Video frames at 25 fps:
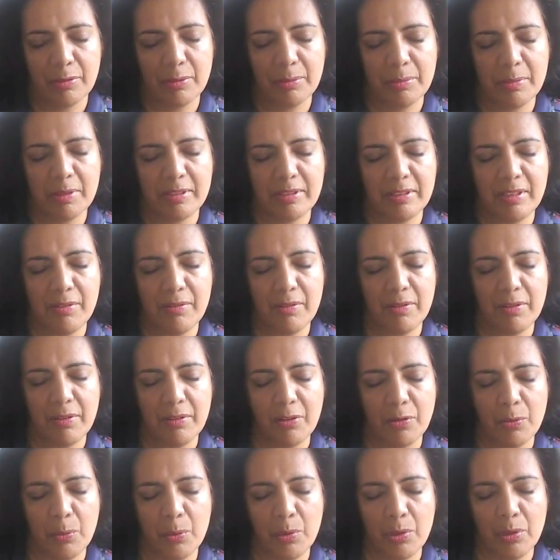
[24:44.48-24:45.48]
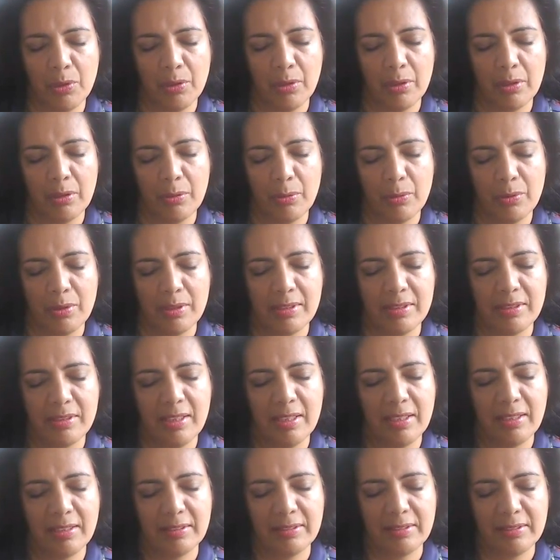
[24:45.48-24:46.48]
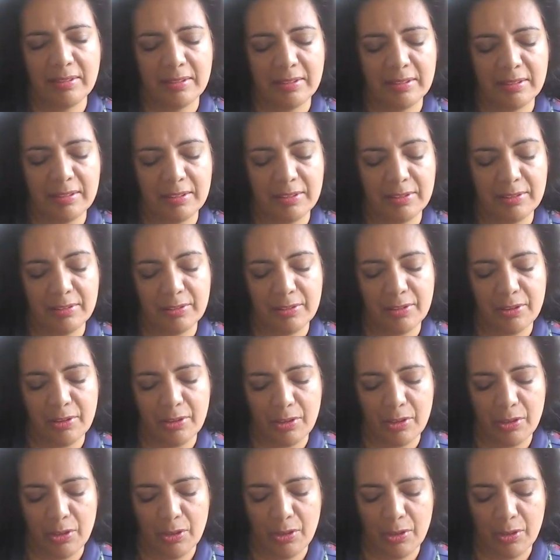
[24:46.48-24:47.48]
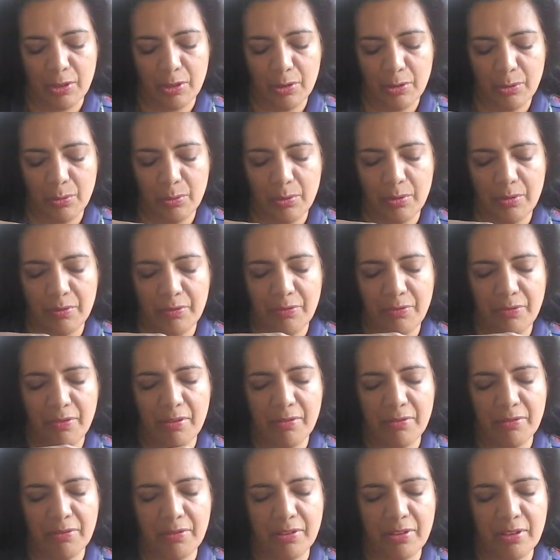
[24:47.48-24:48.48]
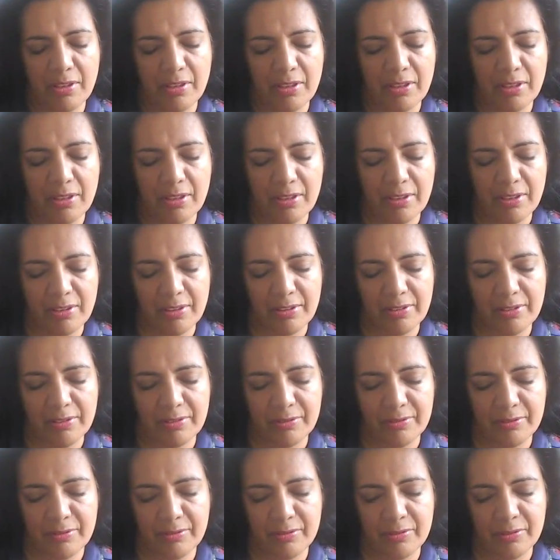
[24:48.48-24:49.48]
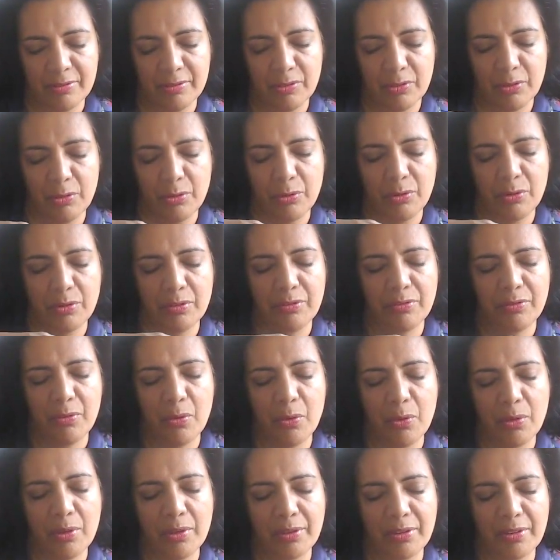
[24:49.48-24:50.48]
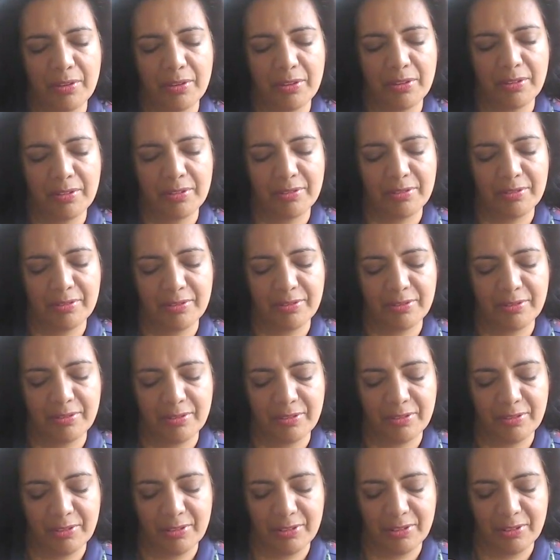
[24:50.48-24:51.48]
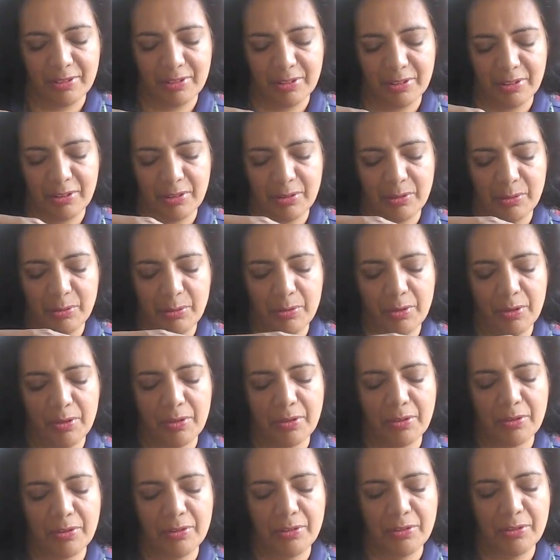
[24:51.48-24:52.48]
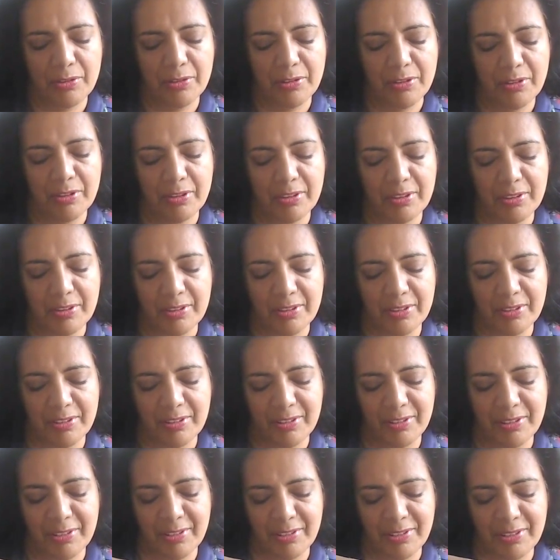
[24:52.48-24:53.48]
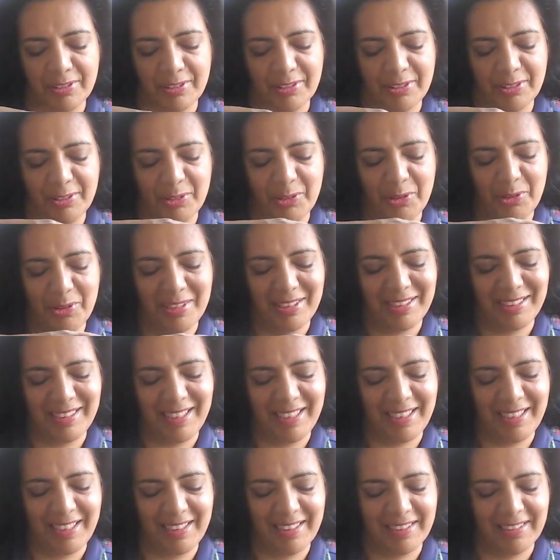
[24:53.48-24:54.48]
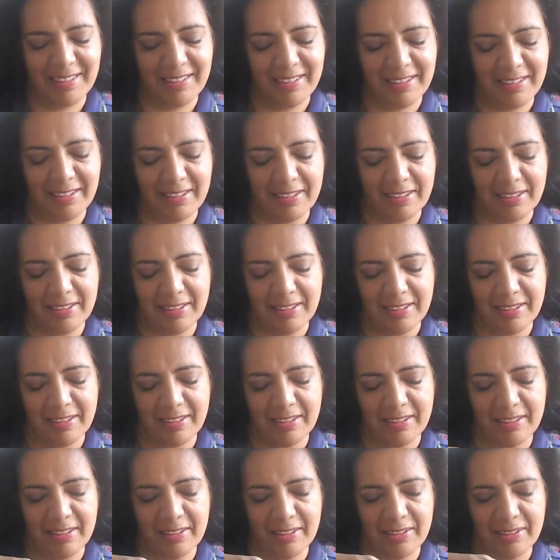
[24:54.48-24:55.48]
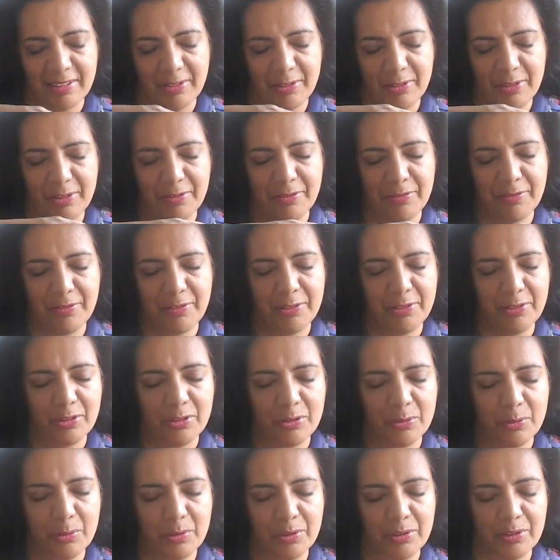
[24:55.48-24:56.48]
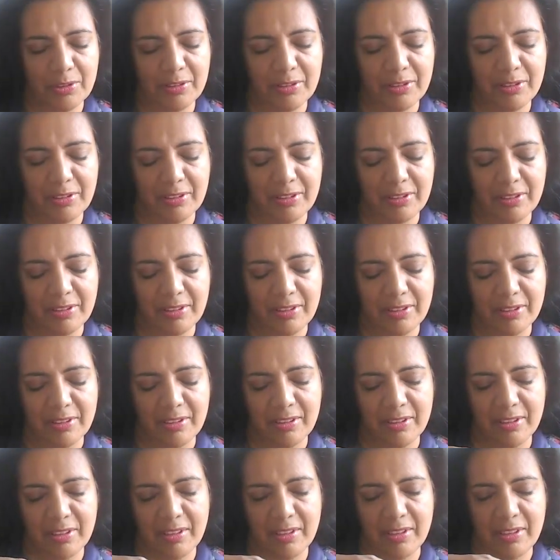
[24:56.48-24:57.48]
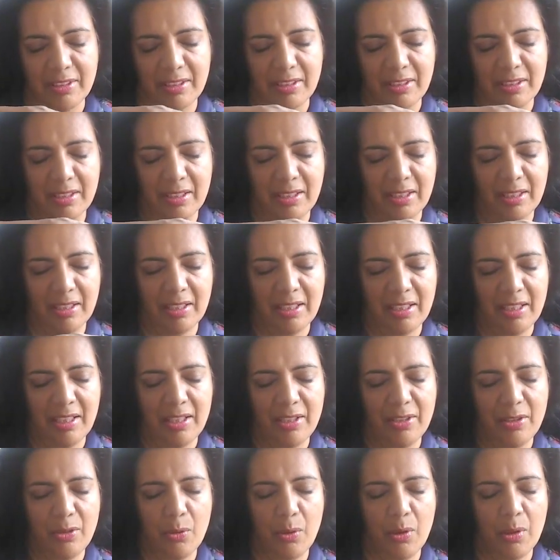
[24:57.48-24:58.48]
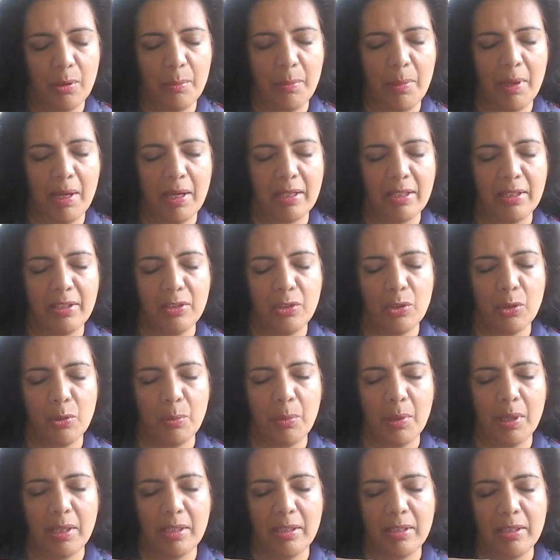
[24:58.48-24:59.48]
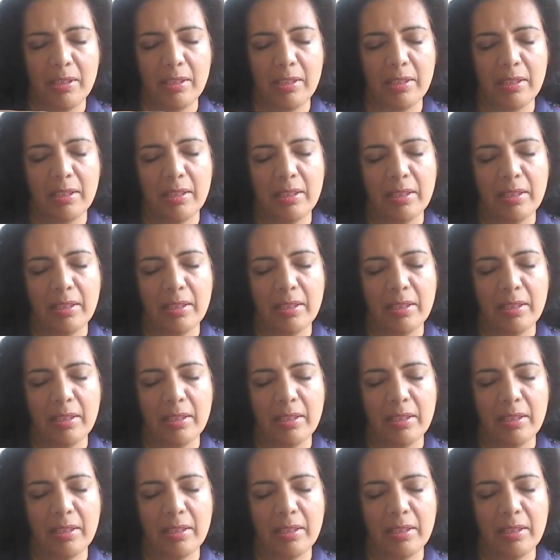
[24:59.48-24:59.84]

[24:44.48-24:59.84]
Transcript: from the seventh world to the sixth, to the fifth, to the fourth, to the third, to the second, to the first world and you are back in your body.